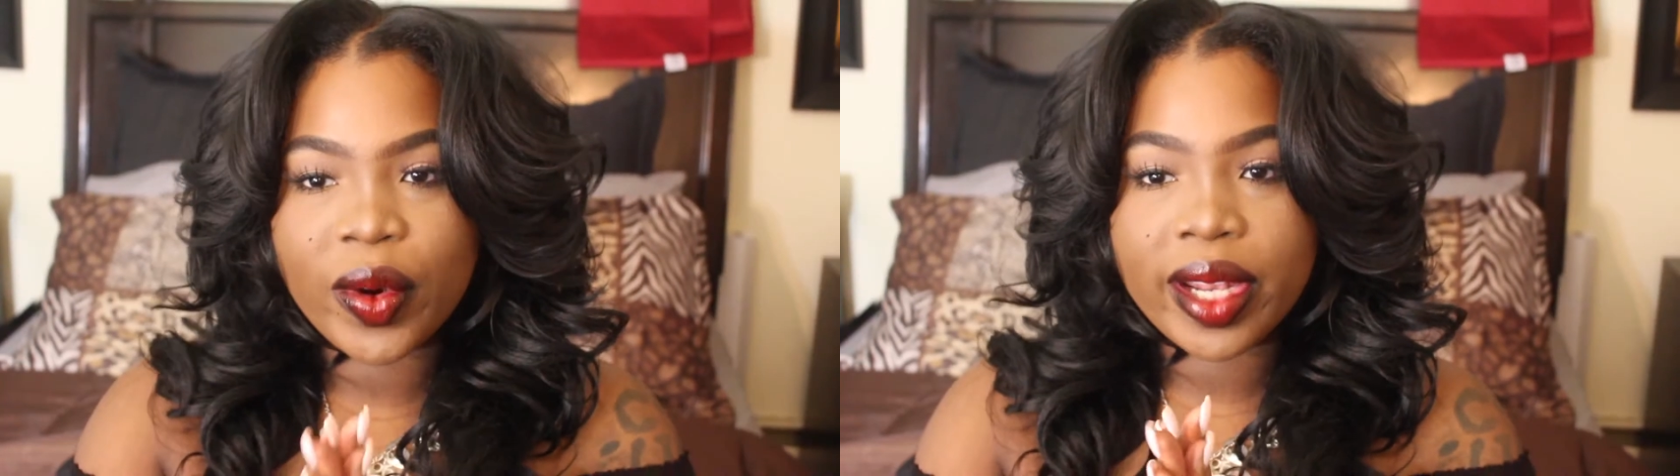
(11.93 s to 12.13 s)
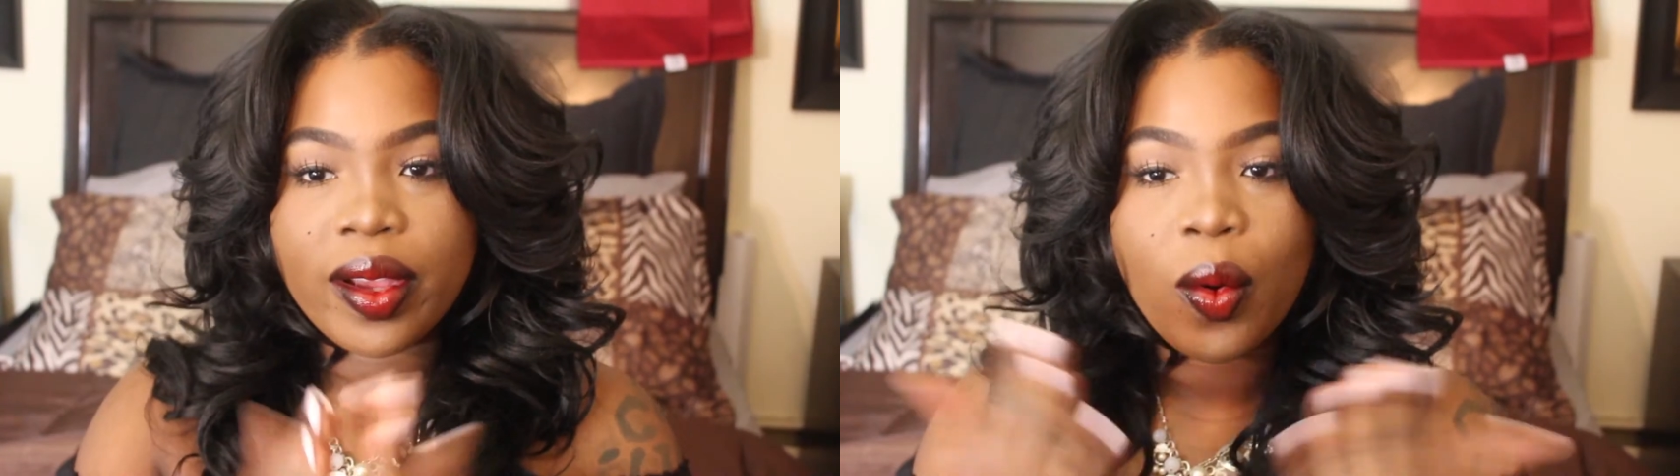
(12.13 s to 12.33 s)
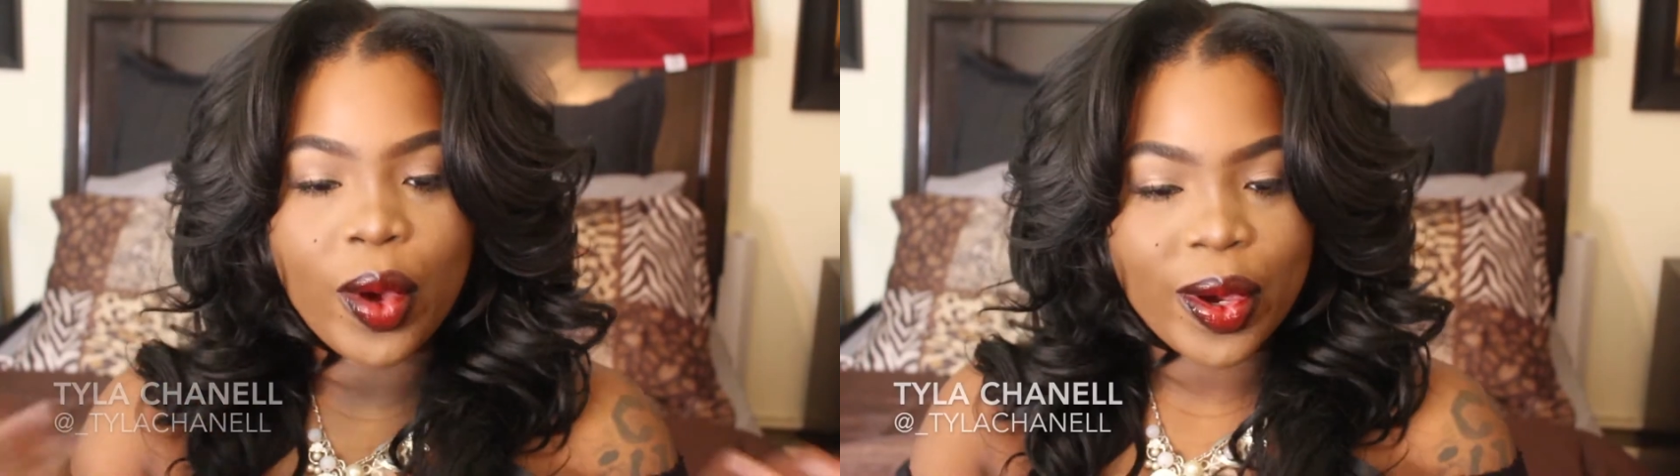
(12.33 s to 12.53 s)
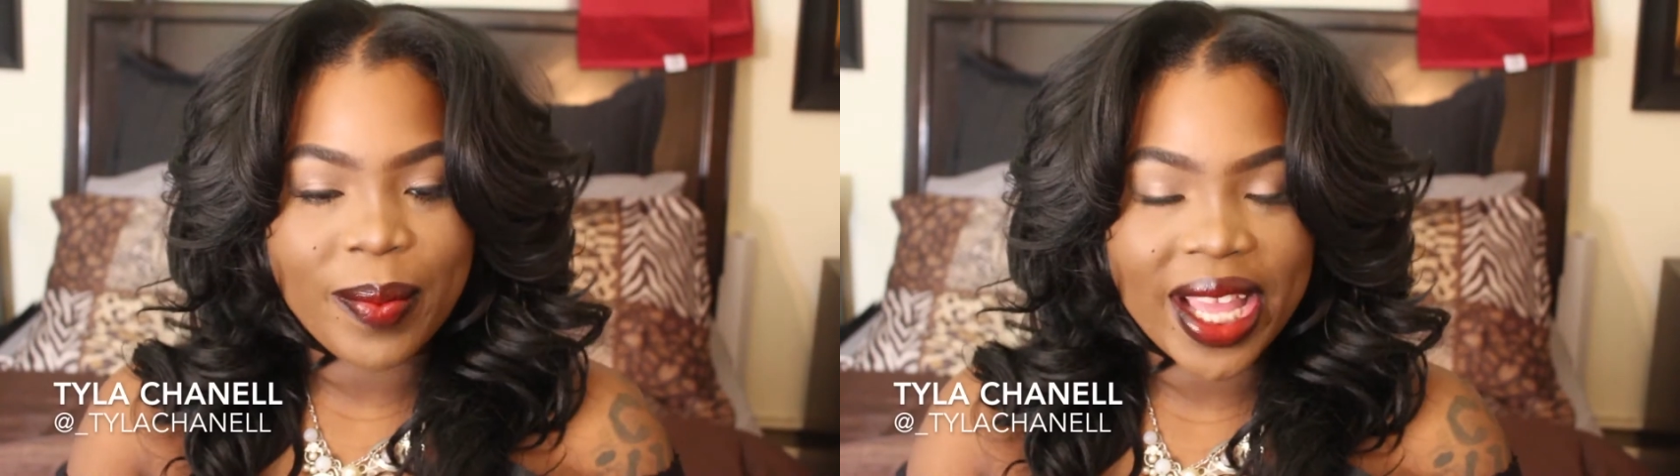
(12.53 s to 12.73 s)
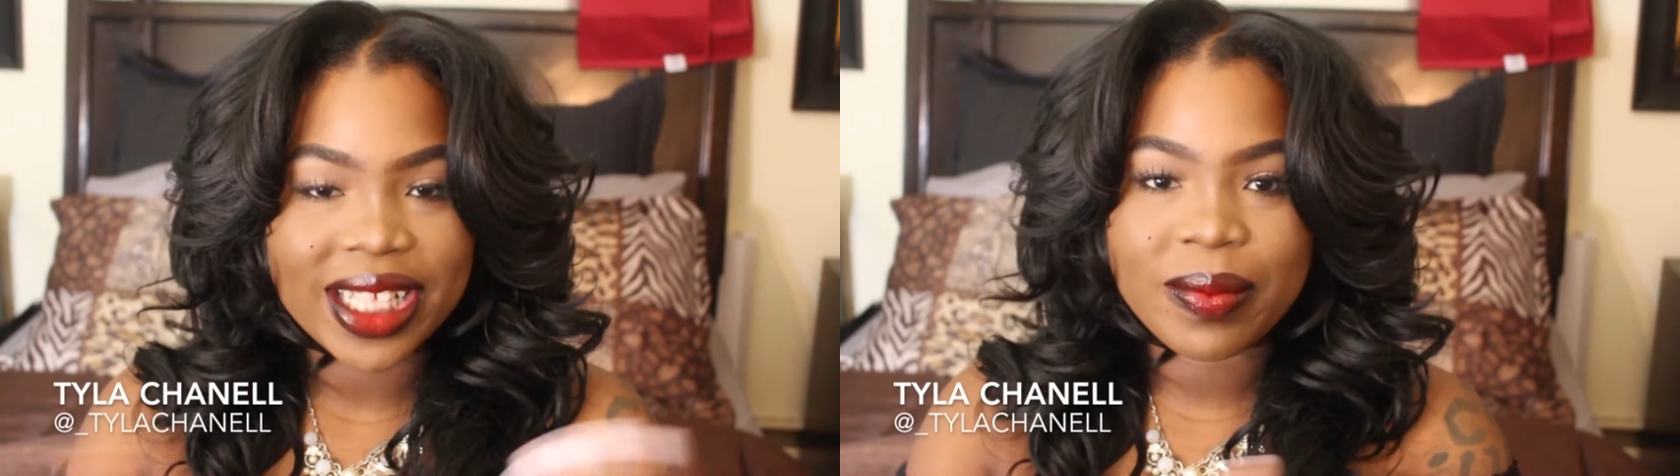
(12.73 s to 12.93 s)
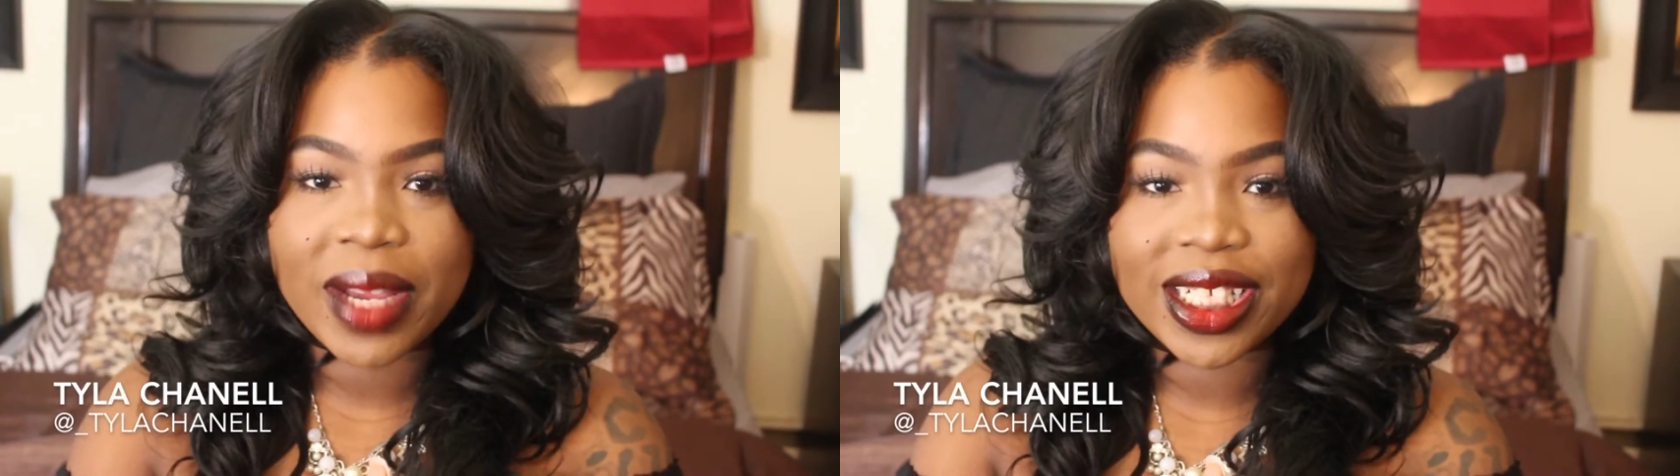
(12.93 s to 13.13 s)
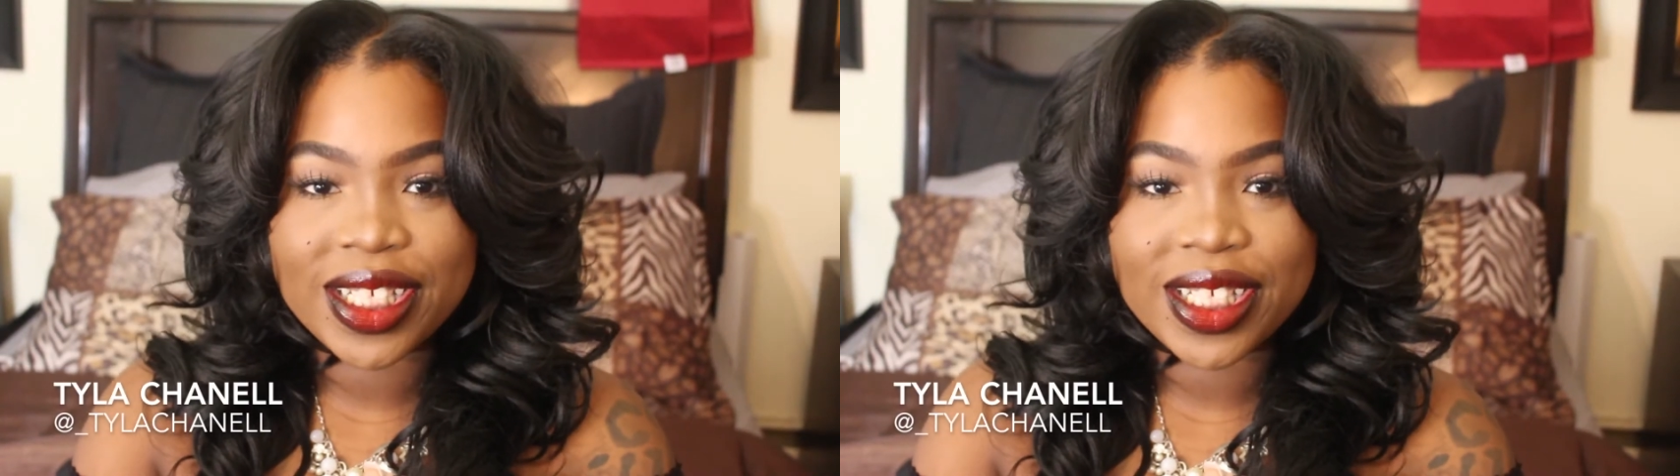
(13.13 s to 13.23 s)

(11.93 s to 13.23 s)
everyone, welcome back to my